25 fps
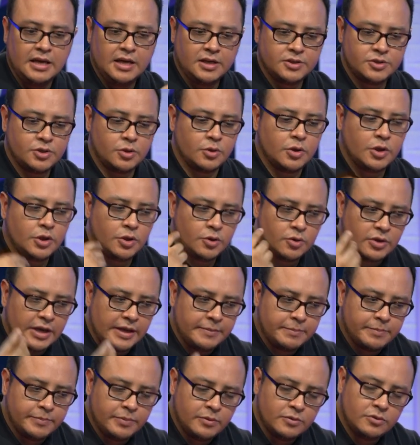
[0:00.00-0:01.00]
So you
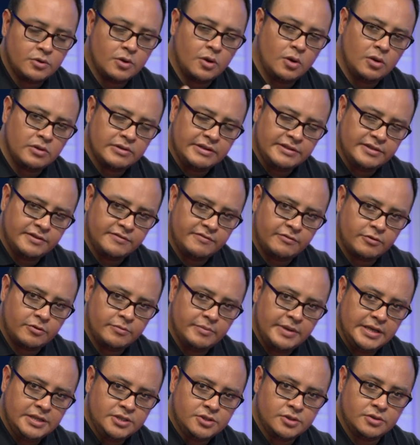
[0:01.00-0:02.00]
can put all that
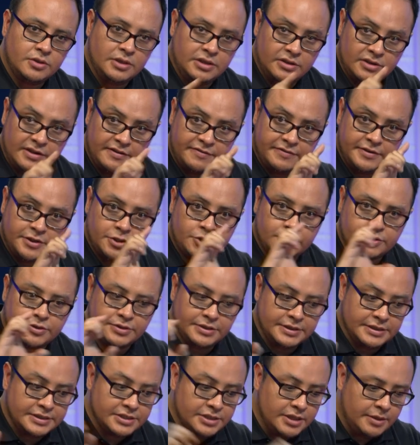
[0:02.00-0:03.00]
information in a feature
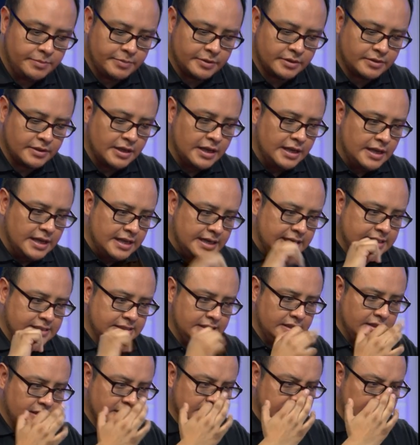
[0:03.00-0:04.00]
snippet. Let's
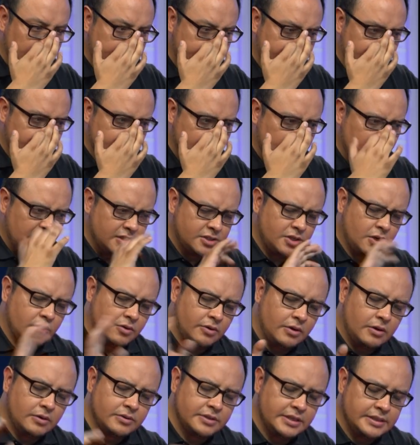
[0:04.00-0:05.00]
see the example.
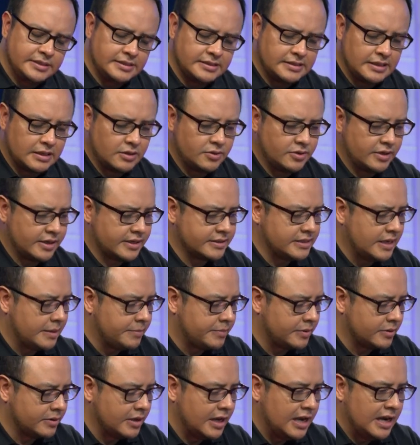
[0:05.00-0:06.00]
So oh, this is a good
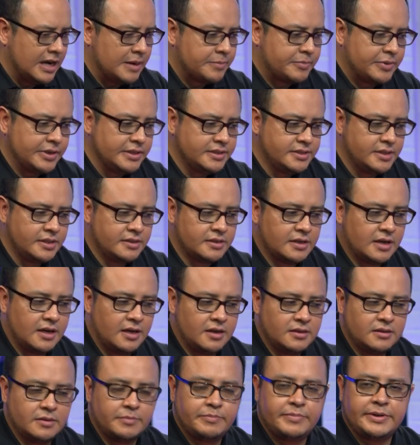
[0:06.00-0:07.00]
example. Princess
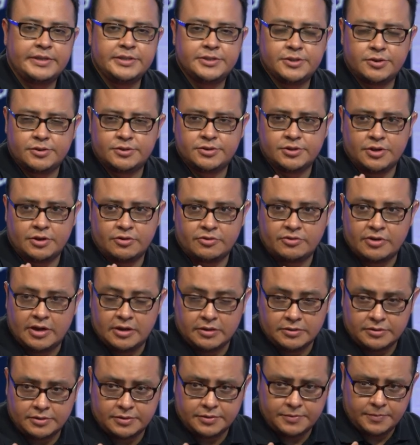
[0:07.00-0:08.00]
Cut versus
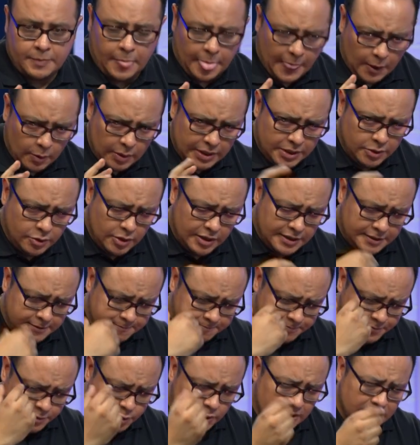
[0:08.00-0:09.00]
Round, when you are
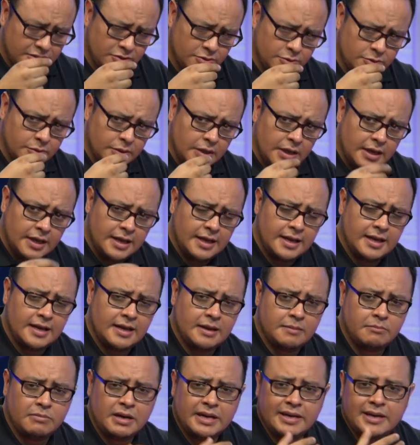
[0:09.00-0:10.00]
trying to
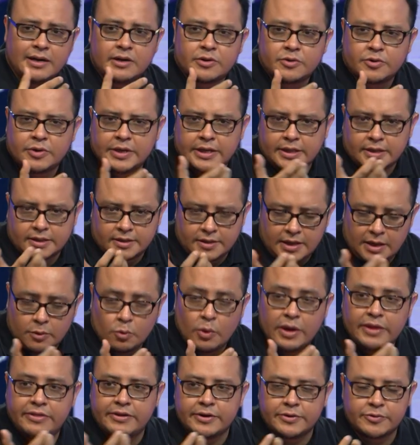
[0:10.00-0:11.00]
uh, buy a ring, a
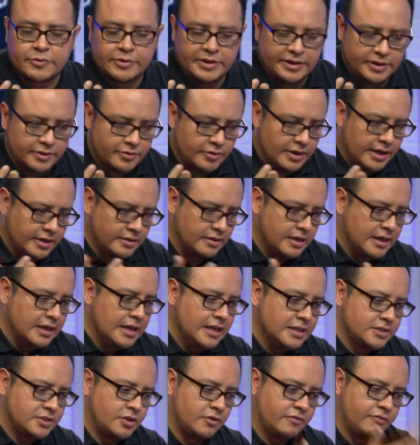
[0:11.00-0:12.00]
wedding ring, right?
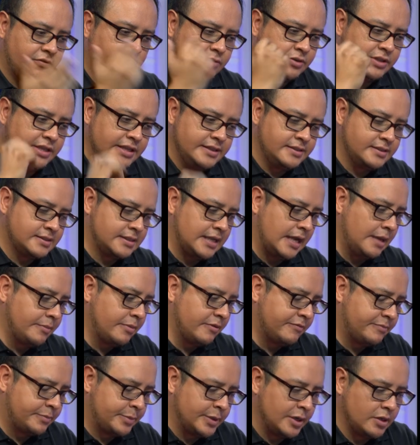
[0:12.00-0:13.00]
So for this type
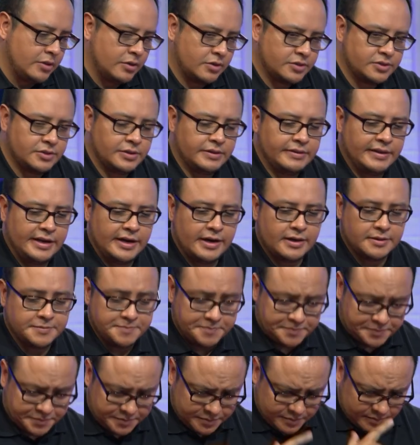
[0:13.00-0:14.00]
of products, they are
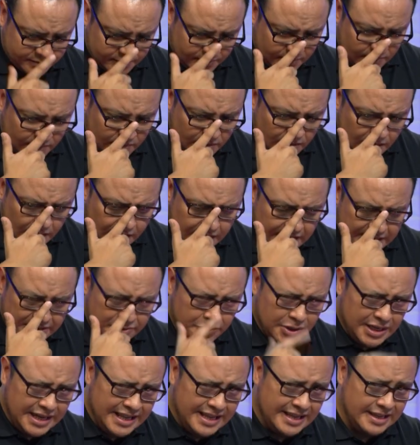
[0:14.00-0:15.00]
Uh,
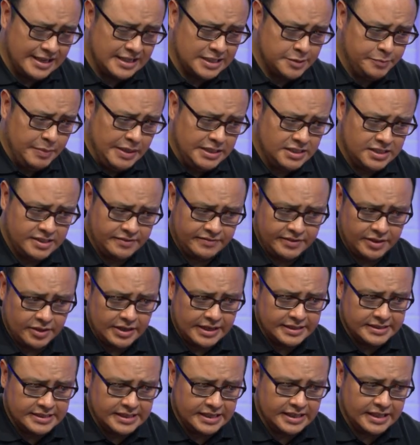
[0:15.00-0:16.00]
really expensive. You
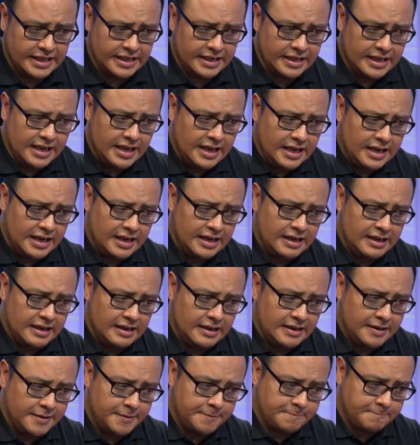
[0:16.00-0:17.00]
can see the
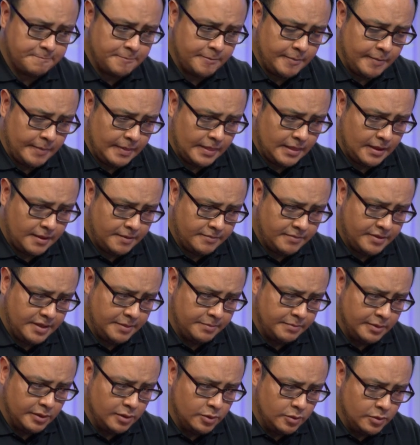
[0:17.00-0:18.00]
um, the
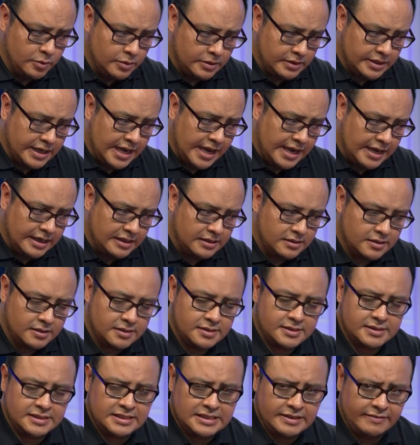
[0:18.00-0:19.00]
Blue
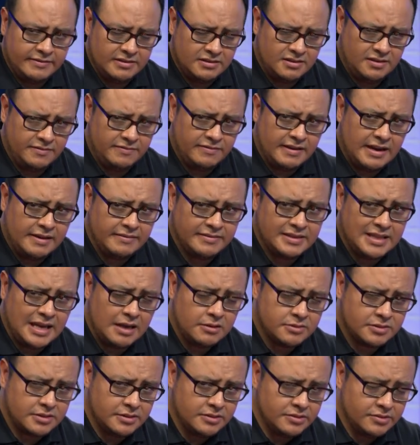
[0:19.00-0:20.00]
Nile, seventy-five
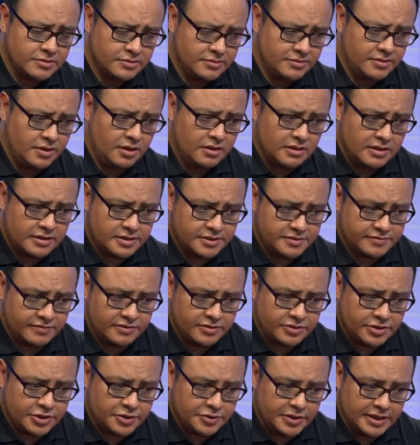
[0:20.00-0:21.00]
thousand dollars
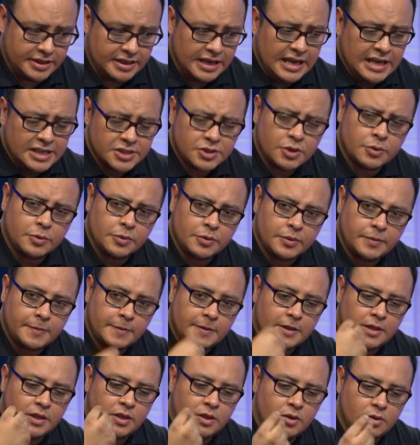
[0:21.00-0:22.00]
for the ring. So
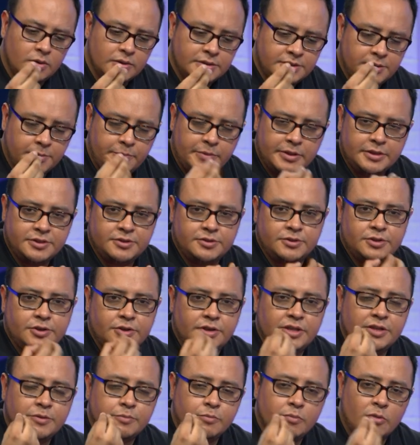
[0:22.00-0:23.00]
you as a person, you
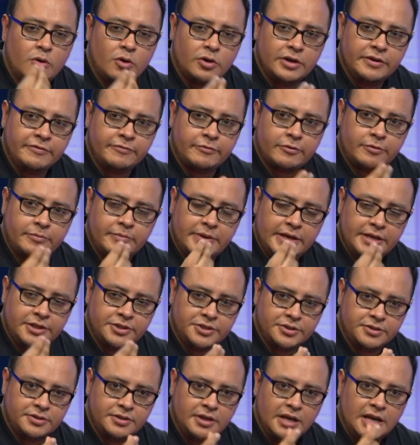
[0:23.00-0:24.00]
need more
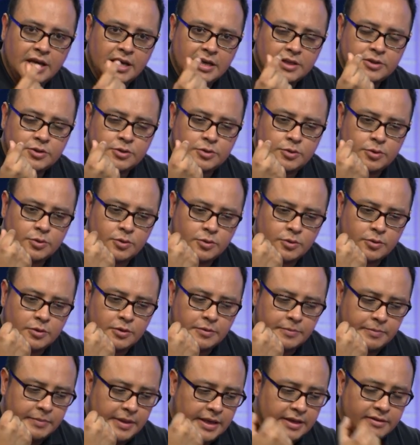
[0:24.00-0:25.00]
information
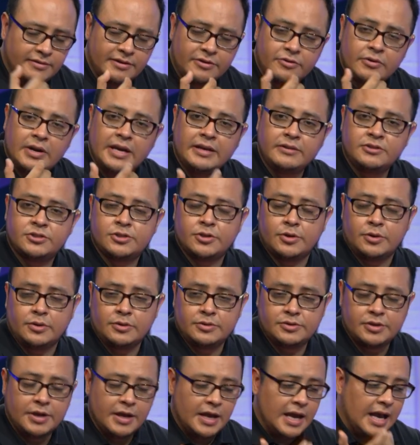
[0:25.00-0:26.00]
to make the right
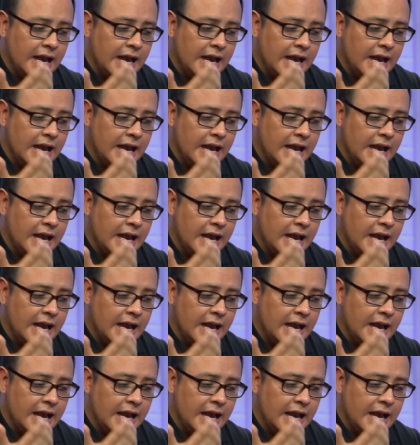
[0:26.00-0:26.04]
choice.